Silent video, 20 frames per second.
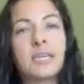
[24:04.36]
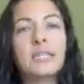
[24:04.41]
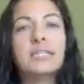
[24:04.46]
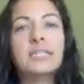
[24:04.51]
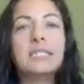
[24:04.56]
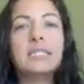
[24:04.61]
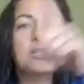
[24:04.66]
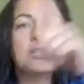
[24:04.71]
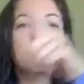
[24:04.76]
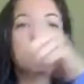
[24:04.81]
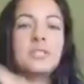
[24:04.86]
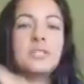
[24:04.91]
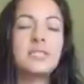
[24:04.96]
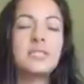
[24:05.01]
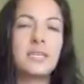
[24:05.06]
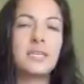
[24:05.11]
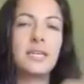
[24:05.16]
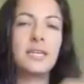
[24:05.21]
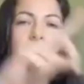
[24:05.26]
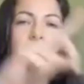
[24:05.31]
and
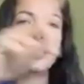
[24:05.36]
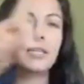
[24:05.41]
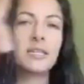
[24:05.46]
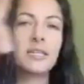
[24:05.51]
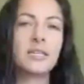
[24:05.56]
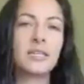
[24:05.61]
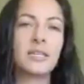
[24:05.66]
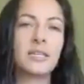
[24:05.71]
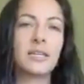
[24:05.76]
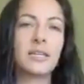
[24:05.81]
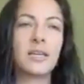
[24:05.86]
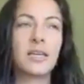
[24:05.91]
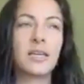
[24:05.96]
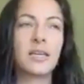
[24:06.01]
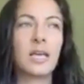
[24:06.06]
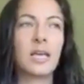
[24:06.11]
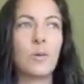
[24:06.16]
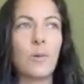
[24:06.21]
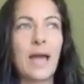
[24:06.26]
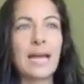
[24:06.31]
decreasing,
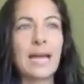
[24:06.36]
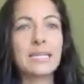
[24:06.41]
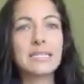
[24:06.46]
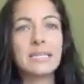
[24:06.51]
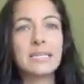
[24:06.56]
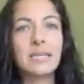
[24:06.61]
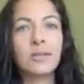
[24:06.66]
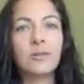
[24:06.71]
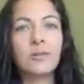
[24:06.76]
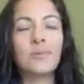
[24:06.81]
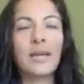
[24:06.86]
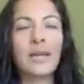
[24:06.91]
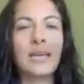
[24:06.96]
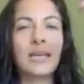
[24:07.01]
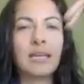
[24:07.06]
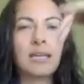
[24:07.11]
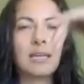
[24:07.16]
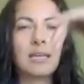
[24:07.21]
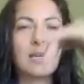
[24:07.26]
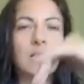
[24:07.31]
waxing and
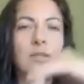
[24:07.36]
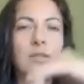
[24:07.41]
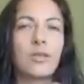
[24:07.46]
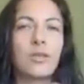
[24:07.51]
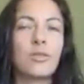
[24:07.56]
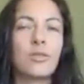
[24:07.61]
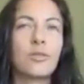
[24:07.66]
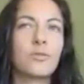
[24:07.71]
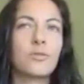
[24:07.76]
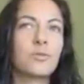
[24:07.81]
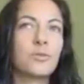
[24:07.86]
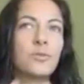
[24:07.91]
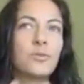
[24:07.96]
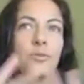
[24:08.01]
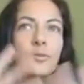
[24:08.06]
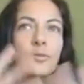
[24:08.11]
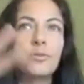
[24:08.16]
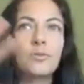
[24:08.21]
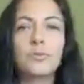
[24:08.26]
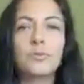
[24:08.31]
waning
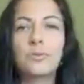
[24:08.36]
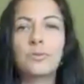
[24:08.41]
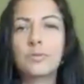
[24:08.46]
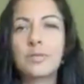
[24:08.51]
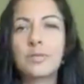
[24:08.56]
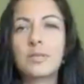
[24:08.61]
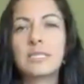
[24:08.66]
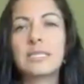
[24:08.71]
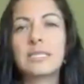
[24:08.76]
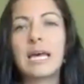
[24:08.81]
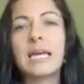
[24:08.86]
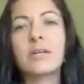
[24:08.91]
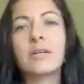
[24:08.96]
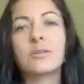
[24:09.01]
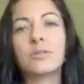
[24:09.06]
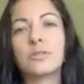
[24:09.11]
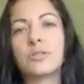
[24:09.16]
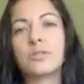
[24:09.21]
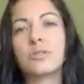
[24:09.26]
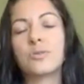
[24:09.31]
through
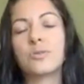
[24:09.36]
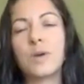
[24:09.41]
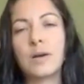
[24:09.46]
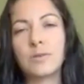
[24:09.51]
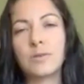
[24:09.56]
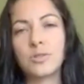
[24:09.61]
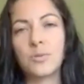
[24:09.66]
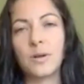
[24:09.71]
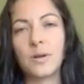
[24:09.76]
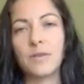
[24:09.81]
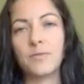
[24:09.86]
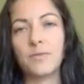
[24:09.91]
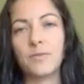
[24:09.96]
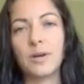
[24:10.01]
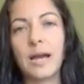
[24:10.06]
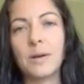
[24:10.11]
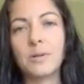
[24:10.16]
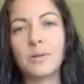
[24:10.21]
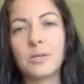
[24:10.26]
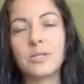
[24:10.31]
cycles throughout 24
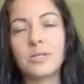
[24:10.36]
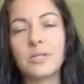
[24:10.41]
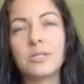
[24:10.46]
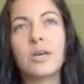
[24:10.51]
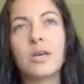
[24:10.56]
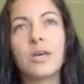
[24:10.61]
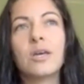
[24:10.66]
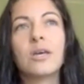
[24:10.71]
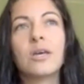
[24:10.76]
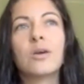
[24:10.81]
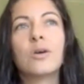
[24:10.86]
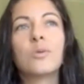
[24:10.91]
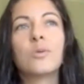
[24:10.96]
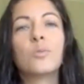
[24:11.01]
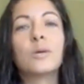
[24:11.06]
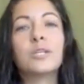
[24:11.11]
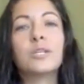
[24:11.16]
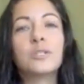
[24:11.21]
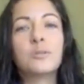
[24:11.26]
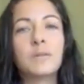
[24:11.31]
hours,
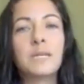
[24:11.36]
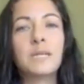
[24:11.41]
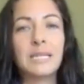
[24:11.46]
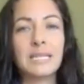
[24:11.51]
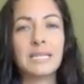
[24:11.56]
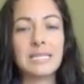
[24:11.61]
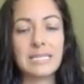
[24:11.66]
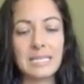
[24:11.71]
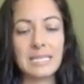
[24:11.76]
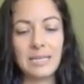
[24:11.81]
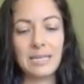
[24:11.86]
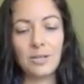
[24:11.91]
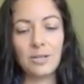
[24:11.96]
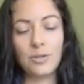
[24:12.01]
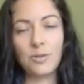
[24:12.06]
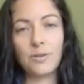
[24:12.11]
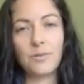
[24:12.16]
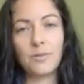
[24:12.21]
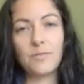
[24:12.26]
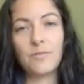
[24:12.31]
which means in
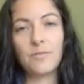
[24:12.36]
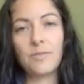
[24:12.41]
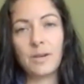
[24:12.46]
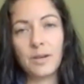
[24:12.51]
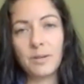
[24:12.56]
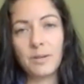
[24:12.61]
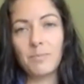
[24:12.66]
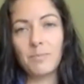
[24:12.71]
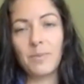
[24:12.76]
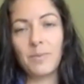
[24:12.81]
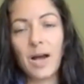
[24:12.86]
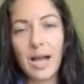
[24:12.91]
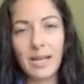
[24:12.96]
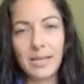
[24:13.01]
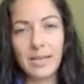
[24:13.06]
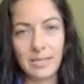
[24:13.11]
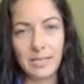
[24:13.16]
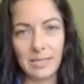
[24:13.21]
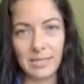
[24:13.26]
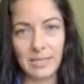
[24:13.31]
your very
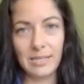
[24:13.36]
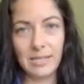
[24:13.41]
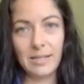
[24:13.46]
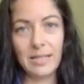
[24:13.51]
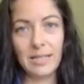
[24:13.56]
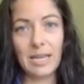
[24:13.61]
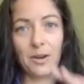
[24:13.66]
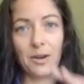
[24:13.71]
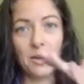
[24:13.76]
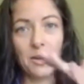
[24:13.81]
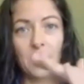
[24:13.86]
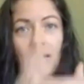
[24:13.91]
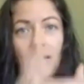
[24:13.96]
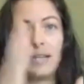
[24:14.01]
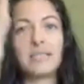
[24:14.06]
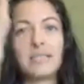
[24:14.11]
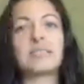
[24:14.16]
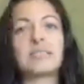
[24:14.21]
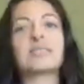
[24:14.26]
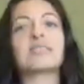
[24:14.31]
body, they're
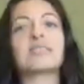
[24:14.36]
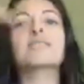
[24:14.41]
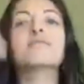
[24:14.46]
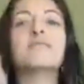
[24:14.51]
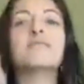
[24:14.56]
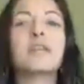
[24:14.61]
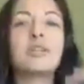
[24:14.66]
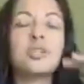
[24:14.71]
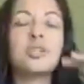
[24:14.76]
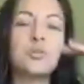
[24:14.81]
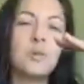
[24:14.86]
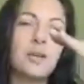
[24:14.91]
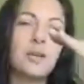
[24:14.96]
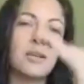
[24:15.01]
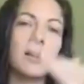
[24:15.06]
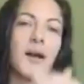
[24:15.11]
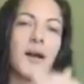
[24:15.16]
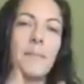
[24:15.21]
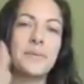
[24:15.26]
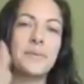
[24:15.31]
constantly
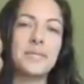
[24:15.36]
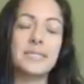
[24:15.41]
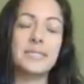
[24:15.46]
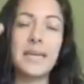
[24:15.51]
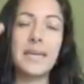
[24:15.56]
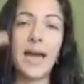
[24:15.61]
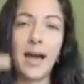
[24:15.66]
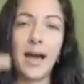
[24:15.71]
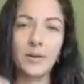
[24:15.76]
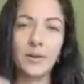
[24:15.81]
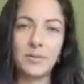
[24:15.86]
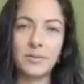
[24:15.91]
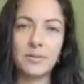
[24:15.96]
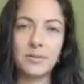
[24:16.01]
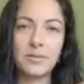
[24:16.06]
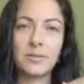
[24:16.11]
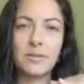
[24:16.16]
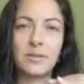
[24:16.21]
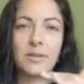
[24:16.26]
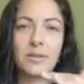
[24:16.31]
fluctuating up and down,
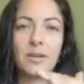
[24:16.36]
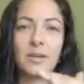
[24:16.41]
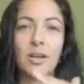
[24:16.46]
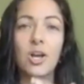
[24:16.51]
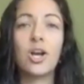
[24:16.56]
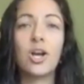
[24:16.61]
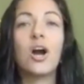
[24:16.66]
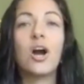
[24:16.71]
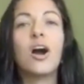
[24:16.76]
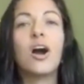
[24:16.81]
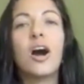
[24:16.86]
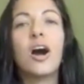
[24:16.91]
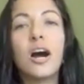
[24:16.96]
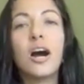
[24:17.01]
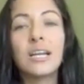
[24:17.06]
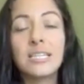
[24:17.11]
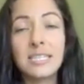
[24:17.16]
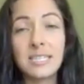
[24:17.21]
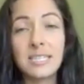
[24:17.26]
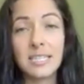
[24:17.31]

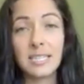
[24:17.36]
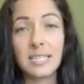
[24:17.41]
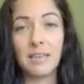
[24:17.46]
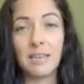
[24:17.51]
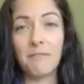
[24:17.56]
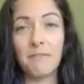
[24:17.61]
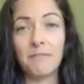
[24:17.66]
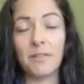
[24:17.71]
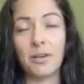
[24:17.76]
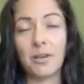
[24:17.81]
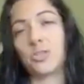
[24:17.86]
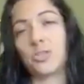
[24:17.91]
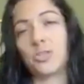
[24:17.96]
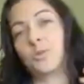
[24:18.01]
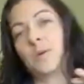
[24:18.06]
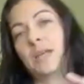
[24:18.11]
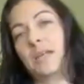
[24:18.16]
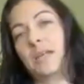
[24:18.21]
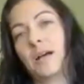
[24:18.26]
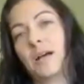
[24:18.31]
constantly
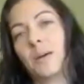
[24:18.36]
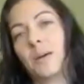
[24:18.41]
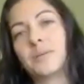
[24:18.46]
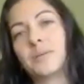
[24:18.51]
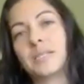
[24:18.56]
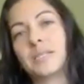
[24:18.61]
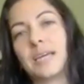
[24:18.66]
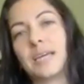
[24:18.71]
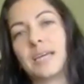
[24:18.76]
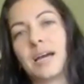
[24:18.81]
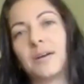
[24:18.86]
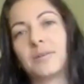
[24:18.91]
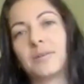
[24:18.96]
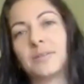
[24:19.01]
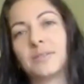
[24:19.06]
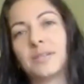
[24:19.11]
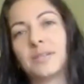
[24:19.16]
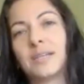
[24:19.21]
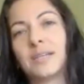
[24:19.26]
fluctuating up and down.